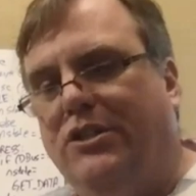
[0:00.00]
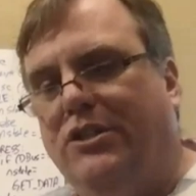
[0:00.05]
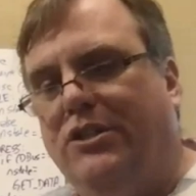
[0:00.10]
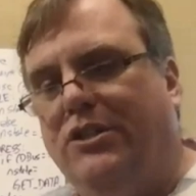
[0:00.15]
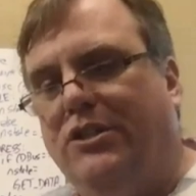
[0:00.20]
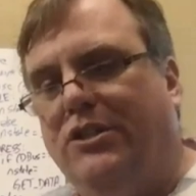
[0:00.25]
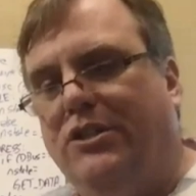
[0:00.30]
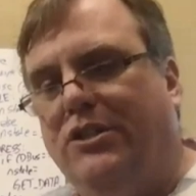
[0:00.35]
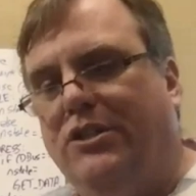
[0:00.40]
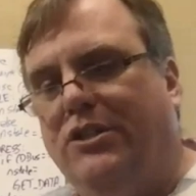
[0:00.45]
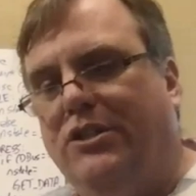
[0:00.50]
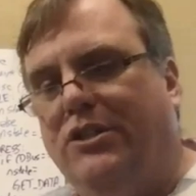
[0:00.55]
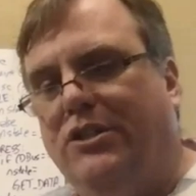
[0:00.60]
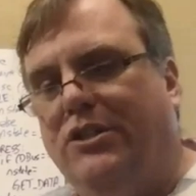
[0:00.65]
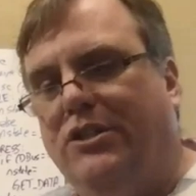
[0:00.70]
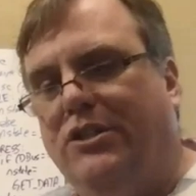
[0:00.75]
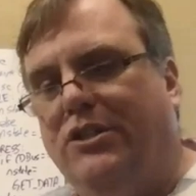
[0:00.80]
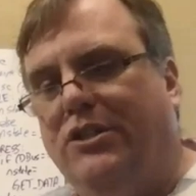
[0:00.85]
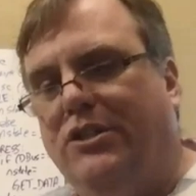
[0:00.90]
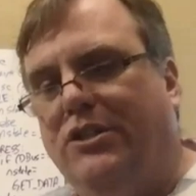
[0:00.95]
your time
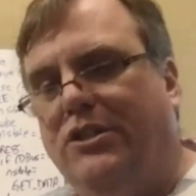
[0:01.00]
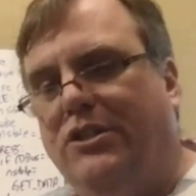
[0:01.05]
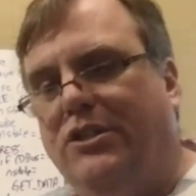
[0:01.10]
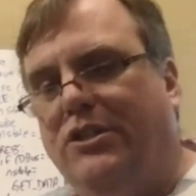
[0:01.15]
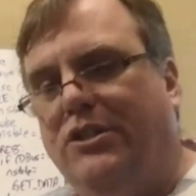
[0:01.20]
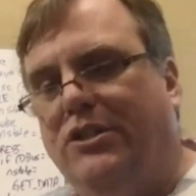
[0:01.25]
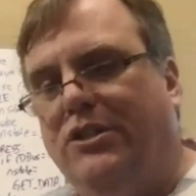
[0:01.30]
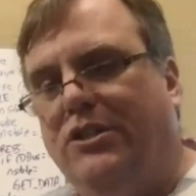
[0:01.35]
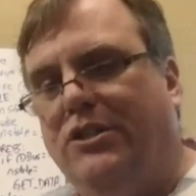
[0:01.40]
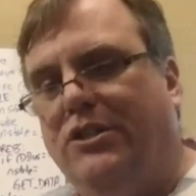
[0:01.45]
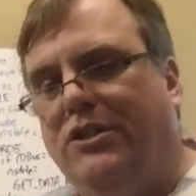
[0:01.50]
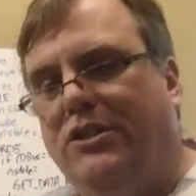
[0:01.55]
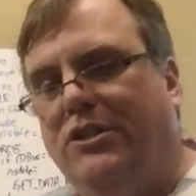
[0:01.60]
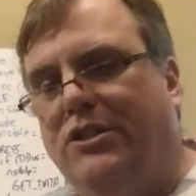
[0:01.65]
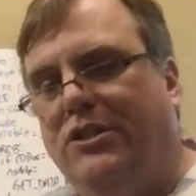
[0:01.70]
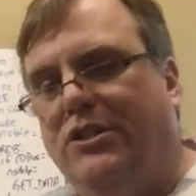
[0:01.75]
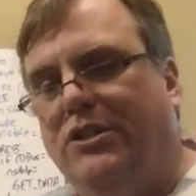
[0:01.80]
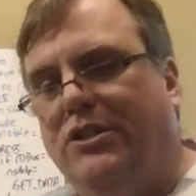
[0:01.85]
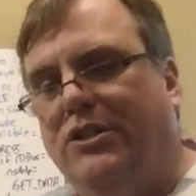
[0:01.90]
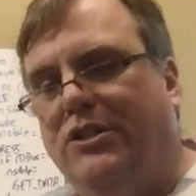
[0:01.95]
it was. Same thing
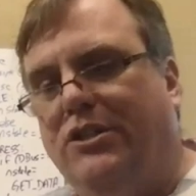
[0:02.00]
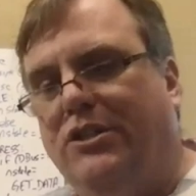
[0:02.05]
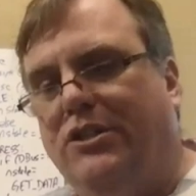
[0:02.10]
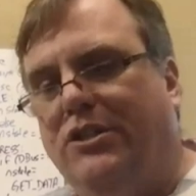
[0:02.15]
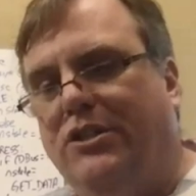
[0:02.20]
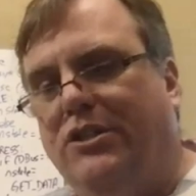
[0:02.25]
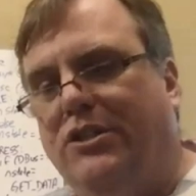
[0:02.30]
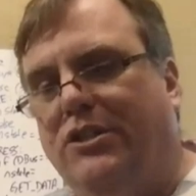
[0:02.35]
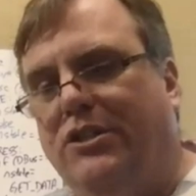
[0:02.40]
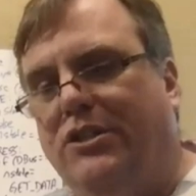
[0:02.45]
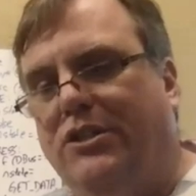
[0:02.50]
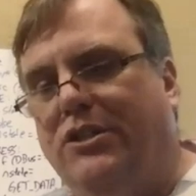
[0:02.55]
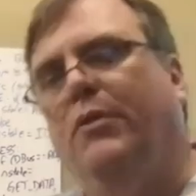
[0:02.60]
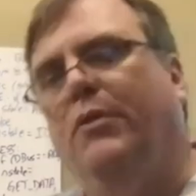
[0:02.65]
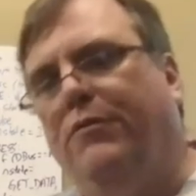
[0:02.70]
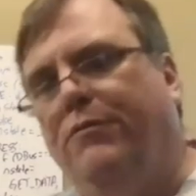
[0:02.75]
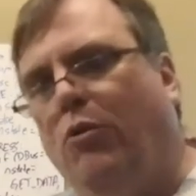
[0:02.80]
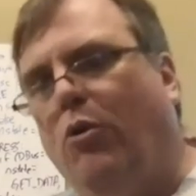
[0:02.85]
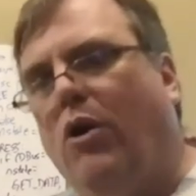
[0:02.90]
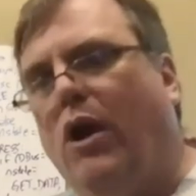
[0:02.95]
for double time. It'd be
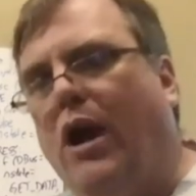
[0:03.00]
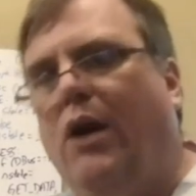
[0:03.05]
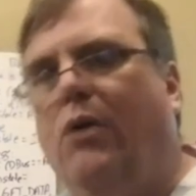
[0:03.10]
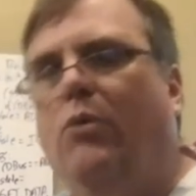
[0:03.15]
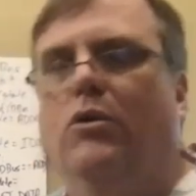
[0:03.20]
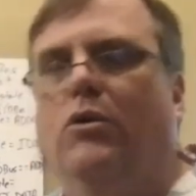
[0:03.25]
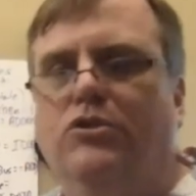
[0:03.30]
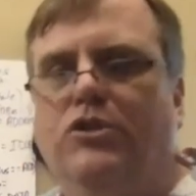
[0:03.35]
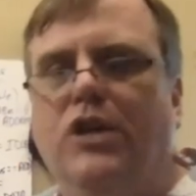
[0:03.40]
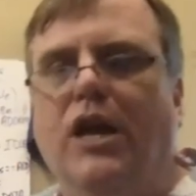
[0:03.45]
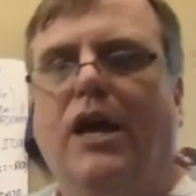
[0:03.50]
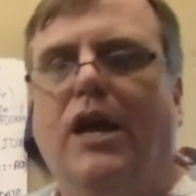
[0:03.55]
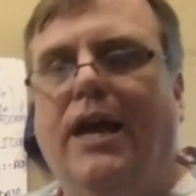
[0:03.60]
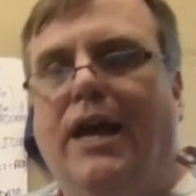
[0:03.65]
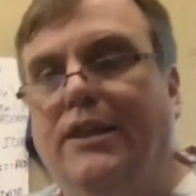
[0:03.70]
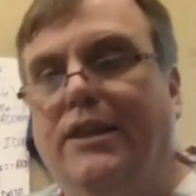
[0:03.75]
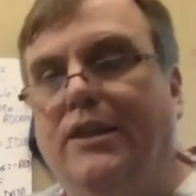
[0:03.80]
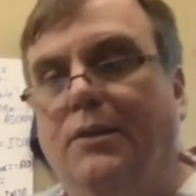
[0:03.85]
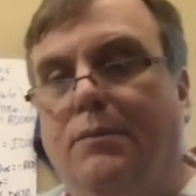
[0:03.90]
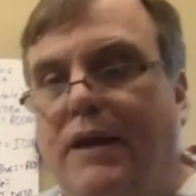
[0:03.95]
4 hours.
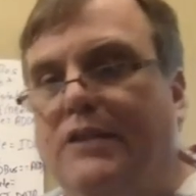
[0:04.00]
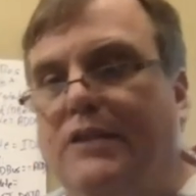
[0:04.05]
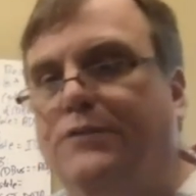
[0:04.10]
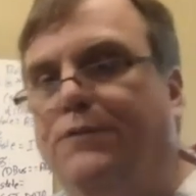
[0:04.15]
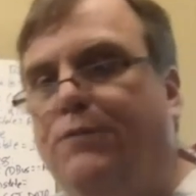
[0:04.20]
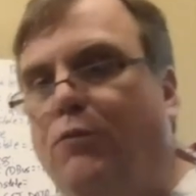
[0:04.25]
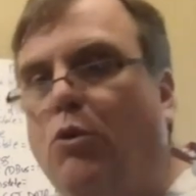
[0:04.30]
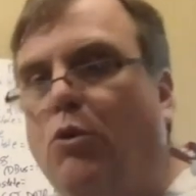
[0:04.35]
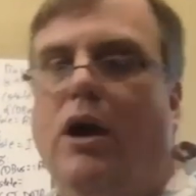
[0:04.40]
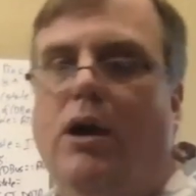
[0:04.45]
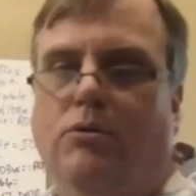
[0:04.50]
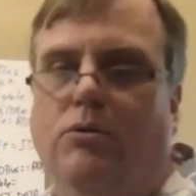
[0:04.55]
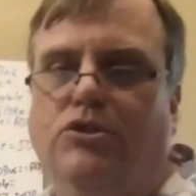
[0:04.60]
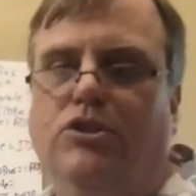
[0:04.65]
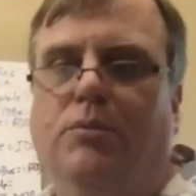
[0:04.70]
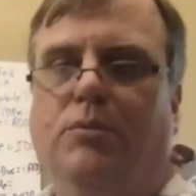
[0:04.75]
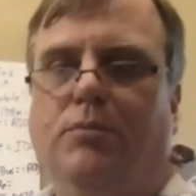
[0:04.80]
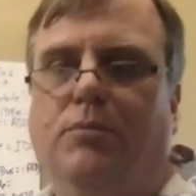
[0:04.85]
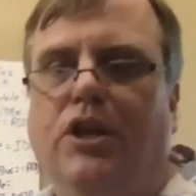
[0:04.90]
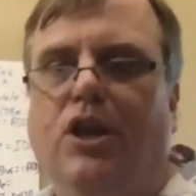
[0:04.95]
Anything past 4 hours, let
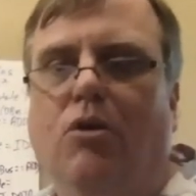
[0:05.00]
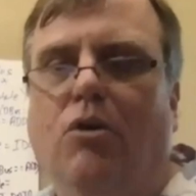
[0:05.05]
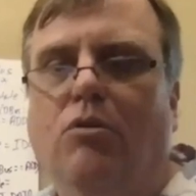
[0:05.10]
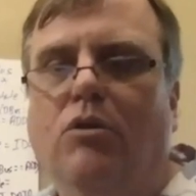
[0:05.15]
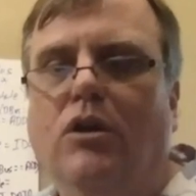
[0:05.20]
me know.